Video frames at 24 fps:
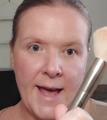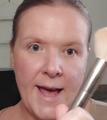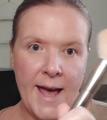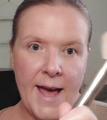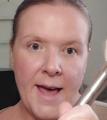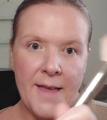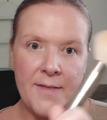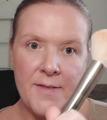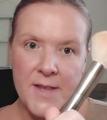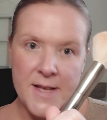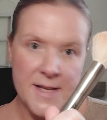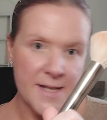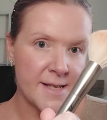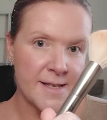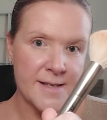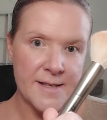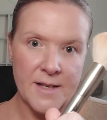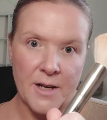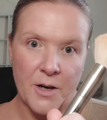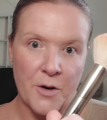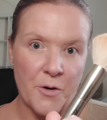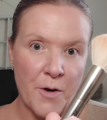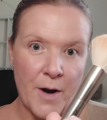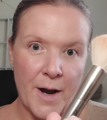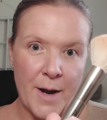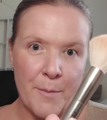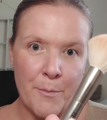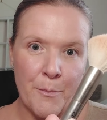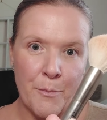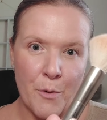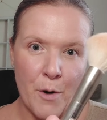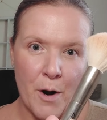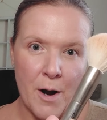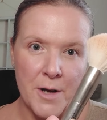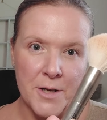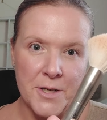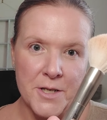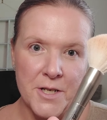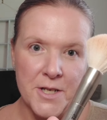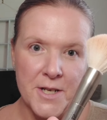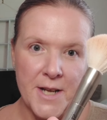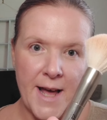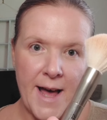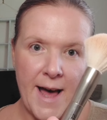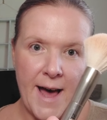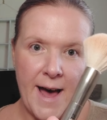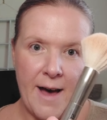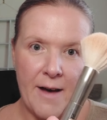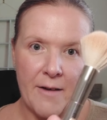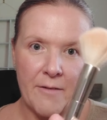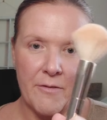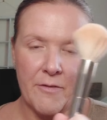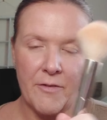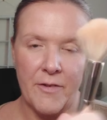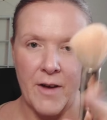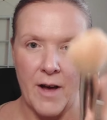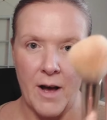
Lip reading: And this is a great brush to have.